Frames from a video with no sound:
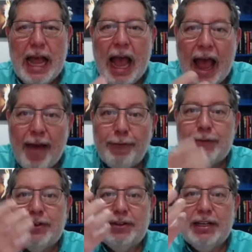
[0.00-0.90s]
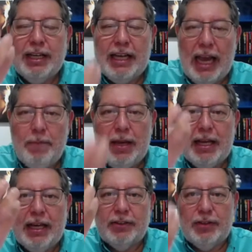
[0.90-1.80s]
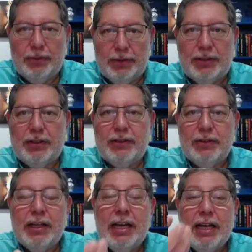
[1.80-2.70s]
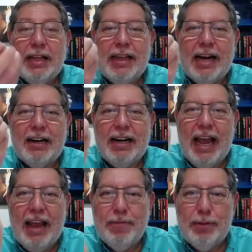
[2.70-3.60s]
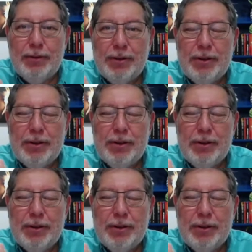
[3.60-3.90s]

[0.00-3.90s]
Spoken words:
after the gaming activities, they are able,